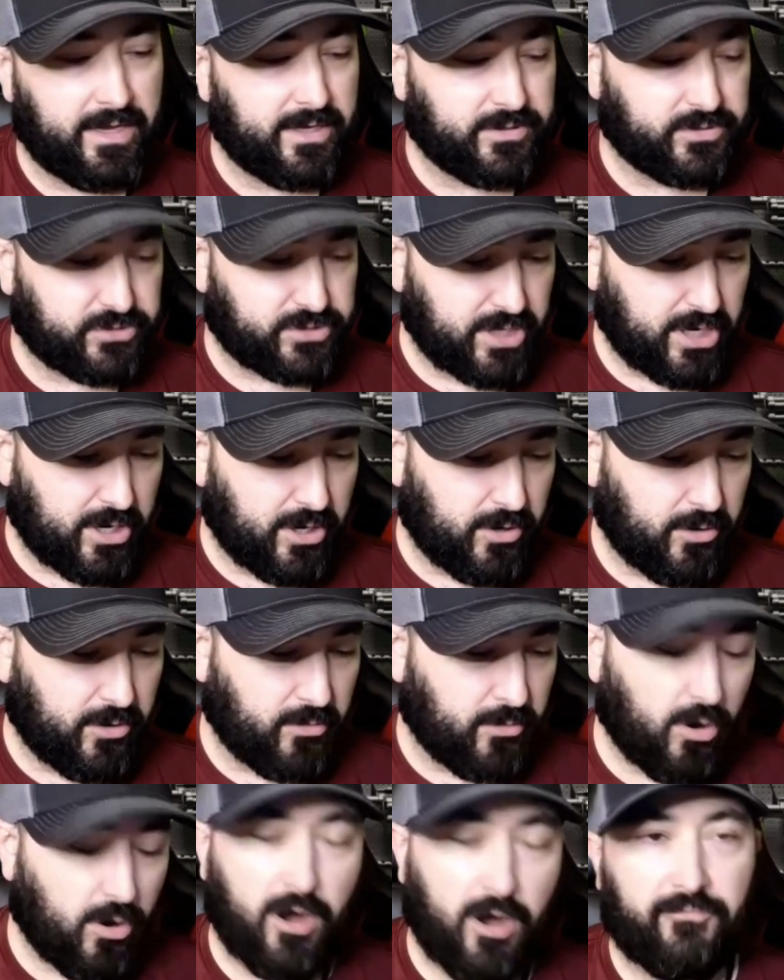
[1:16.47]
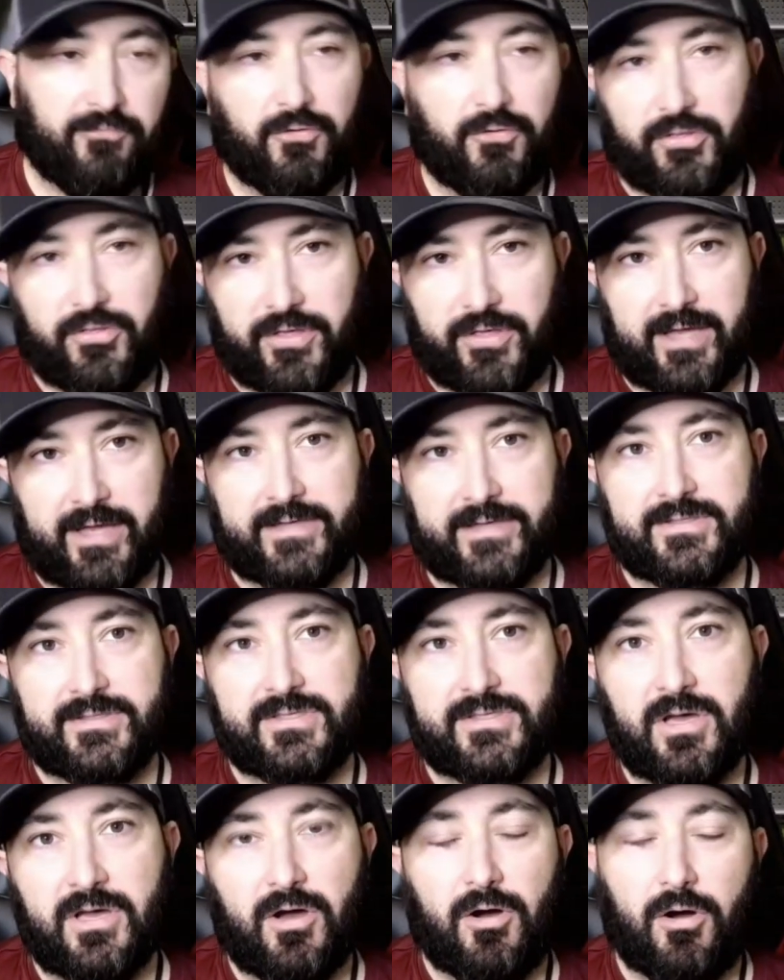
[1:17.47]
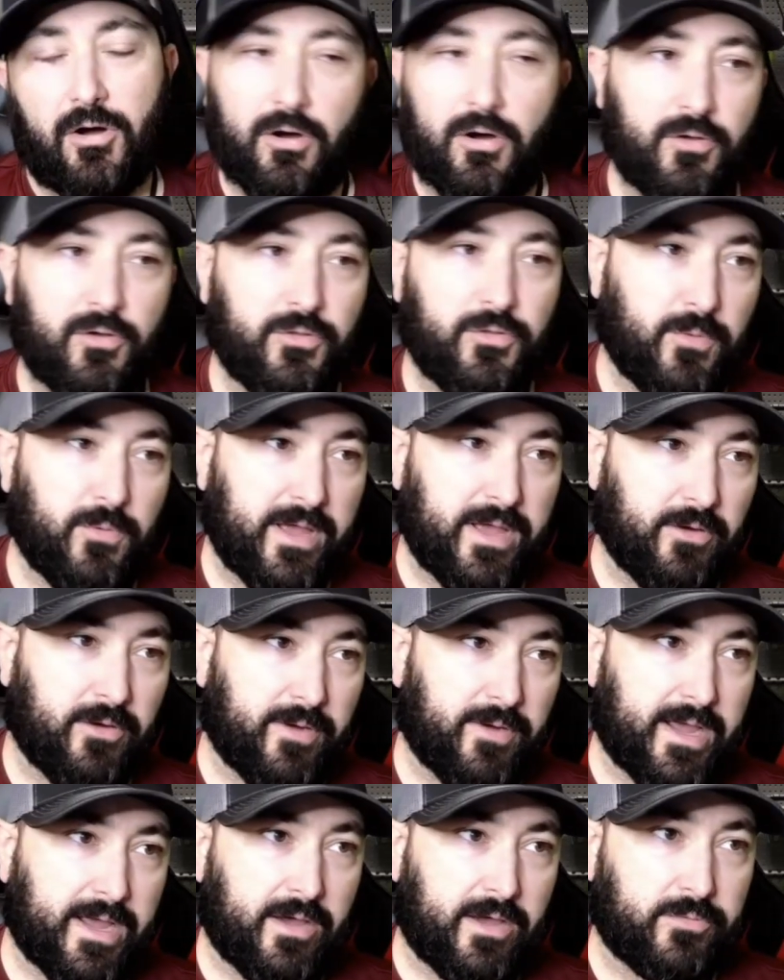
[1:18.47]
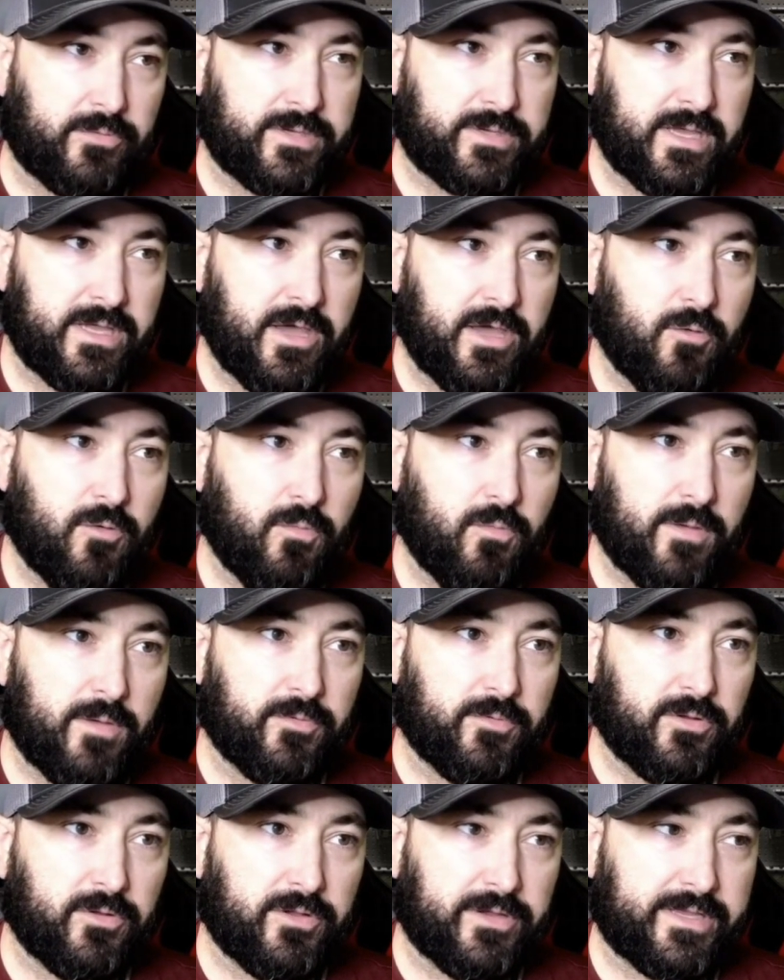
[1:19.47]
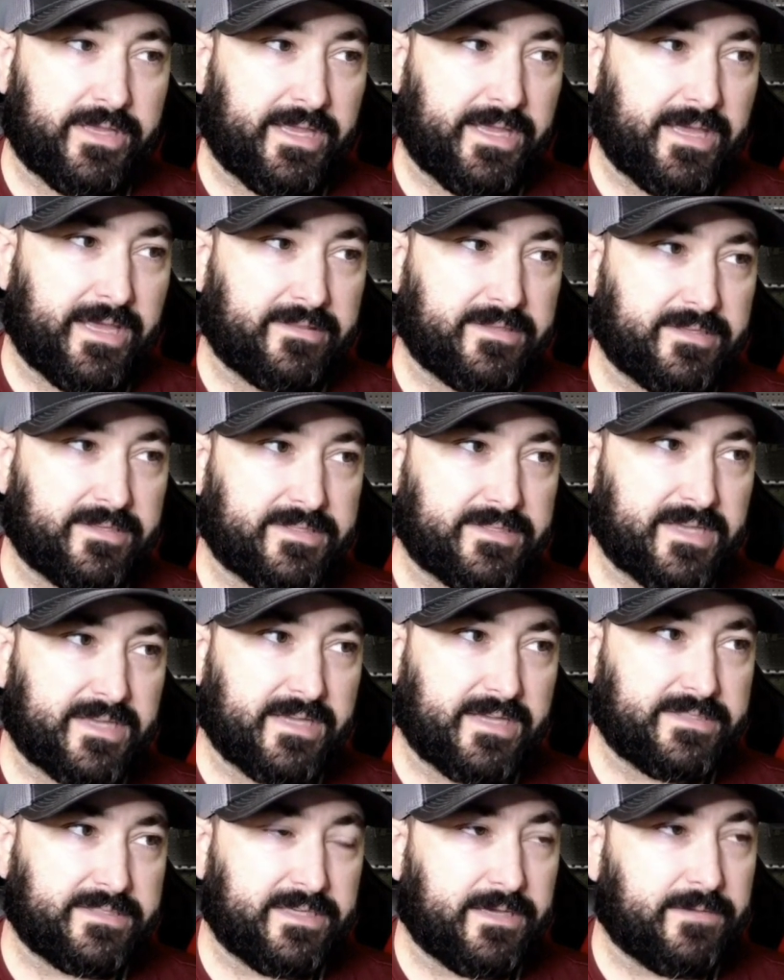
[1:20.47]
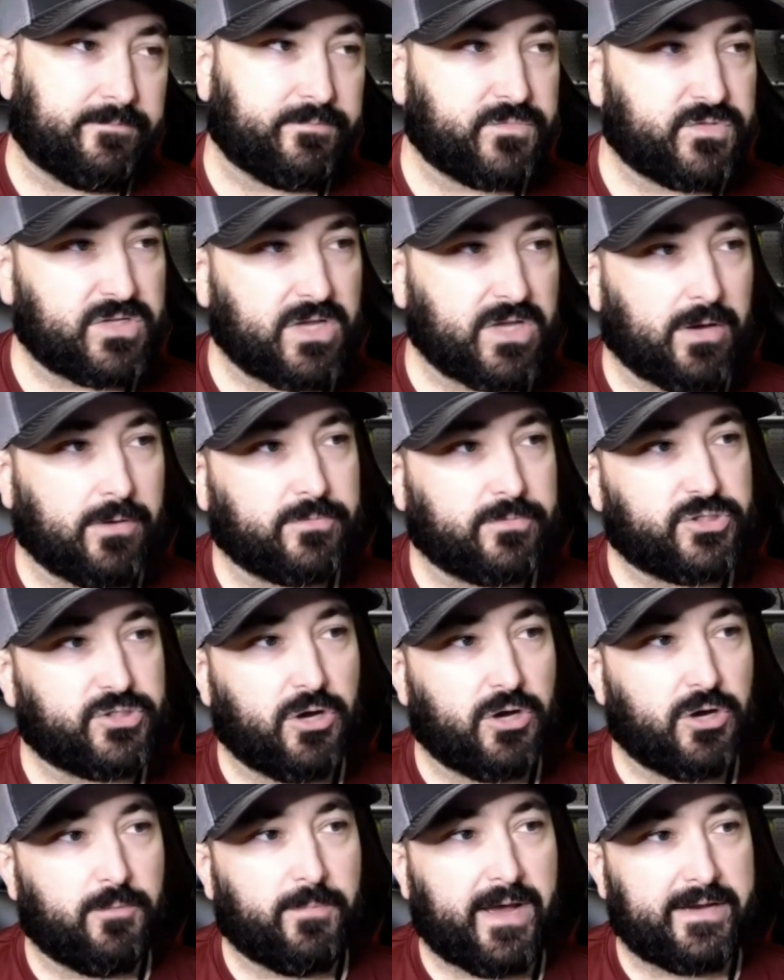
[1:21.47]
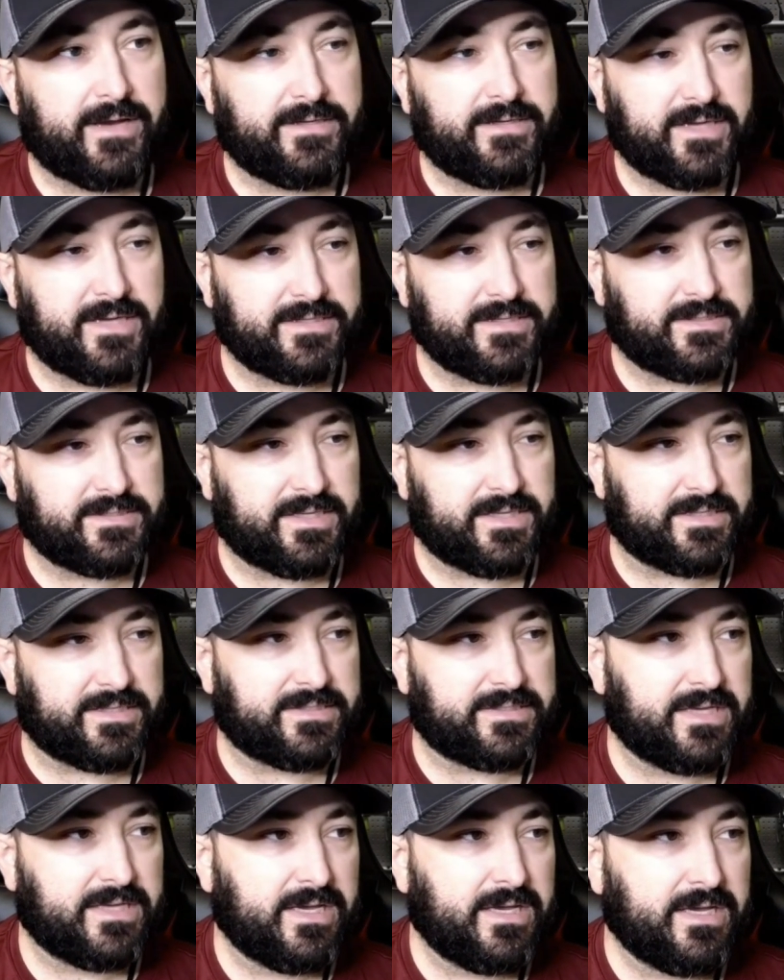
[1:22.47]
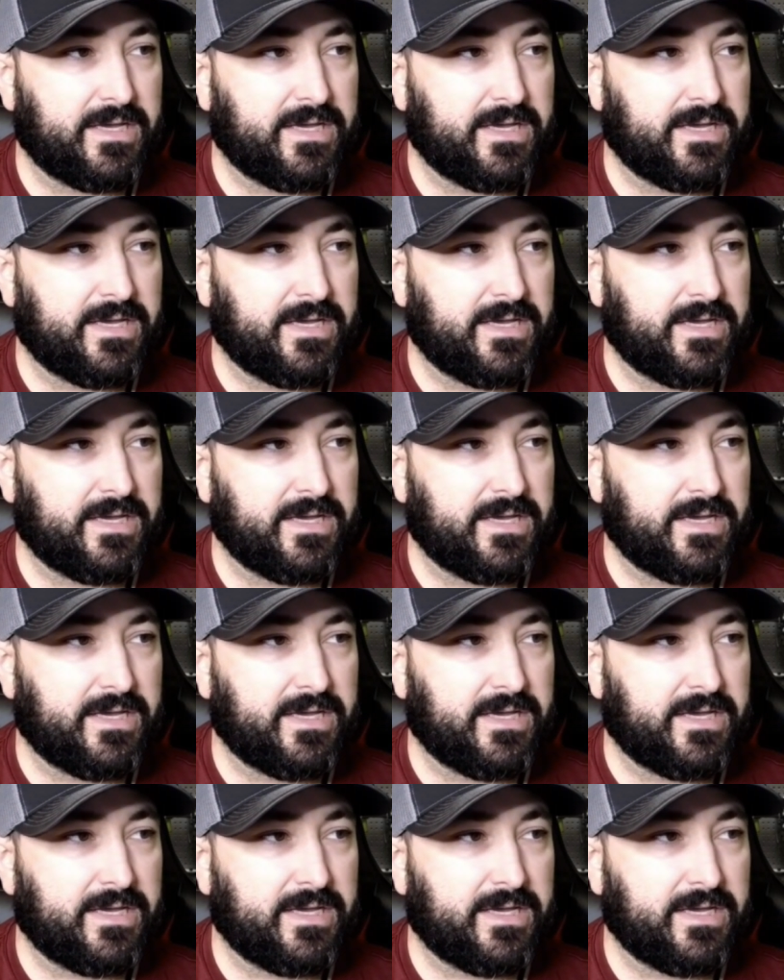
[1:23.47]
So awful things all the way around when we're looking at this idea. So Joe Biden does this.